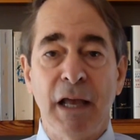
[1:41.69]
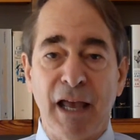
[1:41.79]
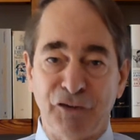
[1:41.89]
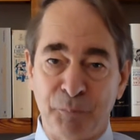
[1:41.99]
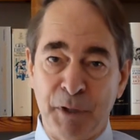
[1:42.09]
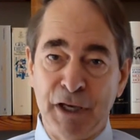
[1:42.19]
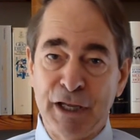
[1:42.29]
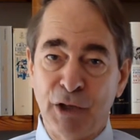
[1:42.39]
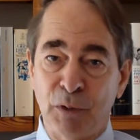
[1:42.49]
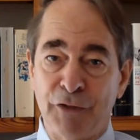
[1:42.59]
And
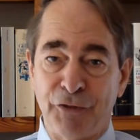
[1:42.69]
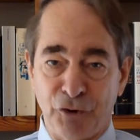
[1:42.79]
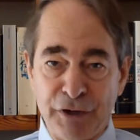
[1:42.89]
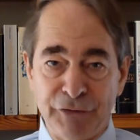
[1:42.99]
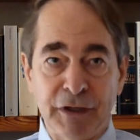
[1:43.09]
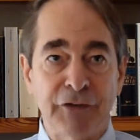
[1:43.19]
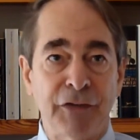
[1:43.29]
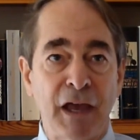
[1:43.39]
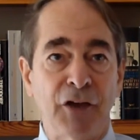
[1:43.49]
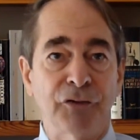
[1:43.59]
spending only
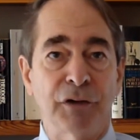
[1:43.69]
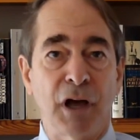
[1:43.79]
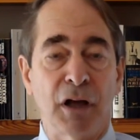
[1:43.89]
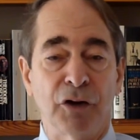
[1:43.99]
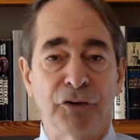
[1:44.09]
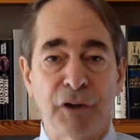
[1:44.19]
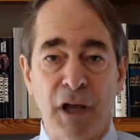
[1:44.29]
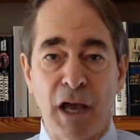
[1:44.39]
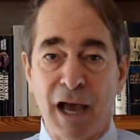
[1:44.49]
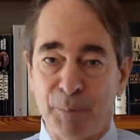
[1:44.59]
$36,000,
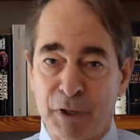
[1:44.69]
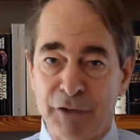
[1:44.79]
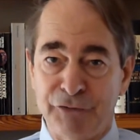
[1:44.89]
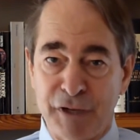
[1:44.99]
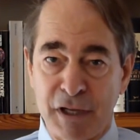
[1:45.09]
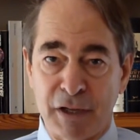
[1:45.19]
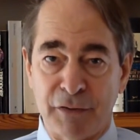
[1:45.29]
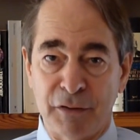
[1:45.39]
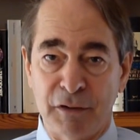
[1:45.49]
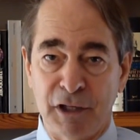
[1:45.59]
I placed
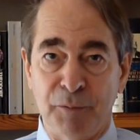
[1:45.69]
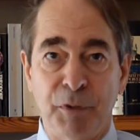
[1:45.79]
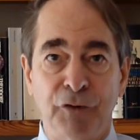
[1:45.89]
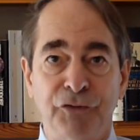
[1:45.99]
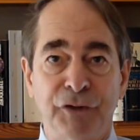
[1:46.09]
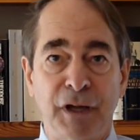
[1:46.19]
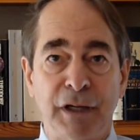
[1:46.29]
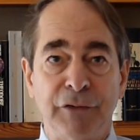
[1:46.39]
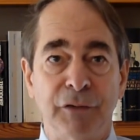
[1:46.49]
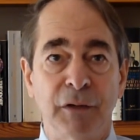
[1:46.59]
10th in both
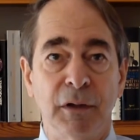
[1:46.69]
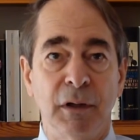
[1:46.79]
states.